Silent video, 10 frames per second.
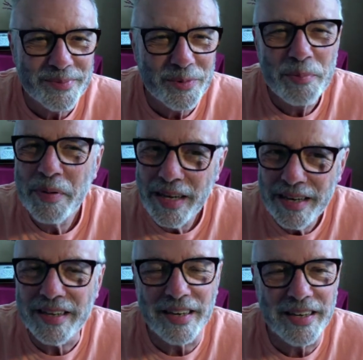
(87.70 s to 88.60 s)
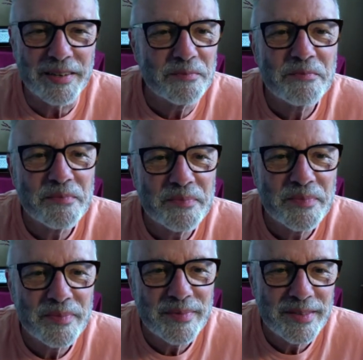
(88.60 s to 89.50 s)
repeatedly
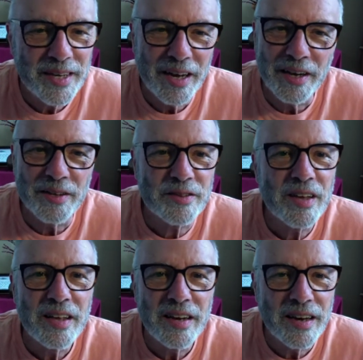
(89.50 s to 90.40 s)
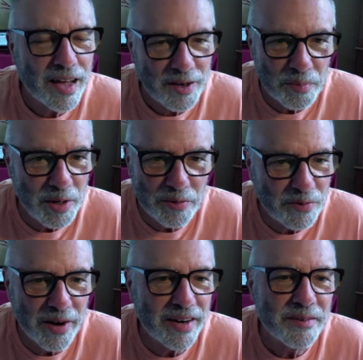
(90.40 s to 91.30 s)
tell us not to be
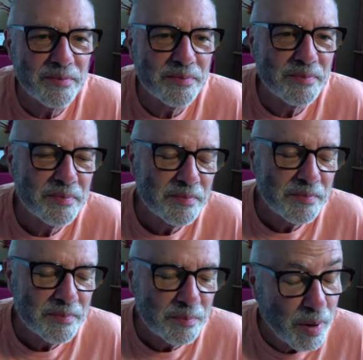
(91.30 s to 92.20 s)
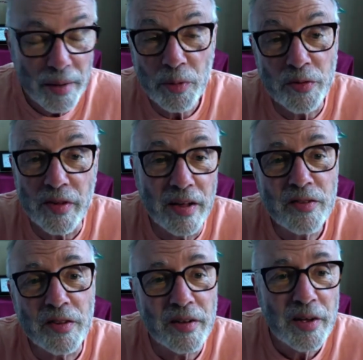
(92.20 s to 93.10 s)
afraid. Bible says
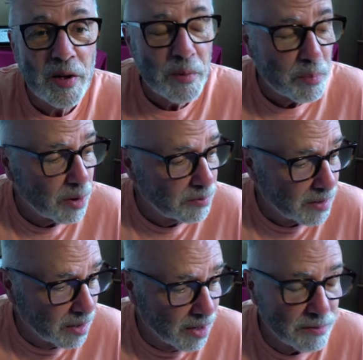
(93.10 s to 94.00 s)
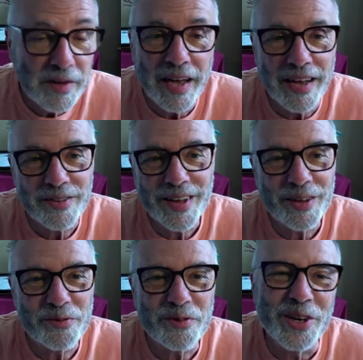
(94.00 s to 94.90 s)
that perfect love casts
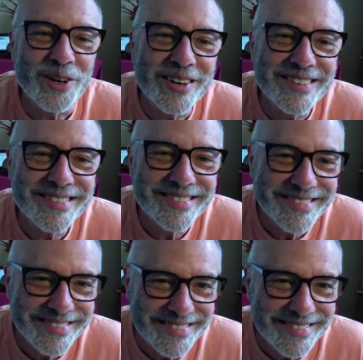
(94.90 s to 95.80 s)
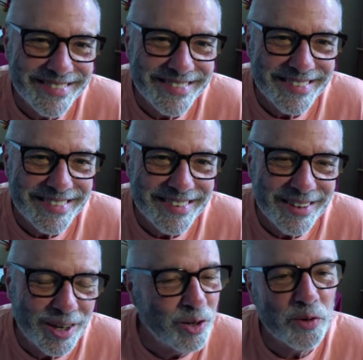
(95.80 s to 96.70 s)
out fear.
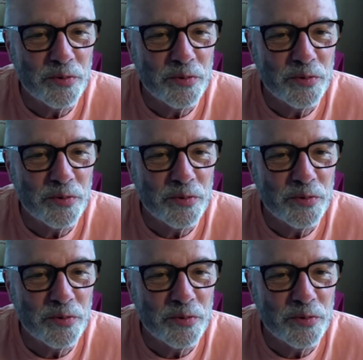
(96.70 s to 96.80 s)
He who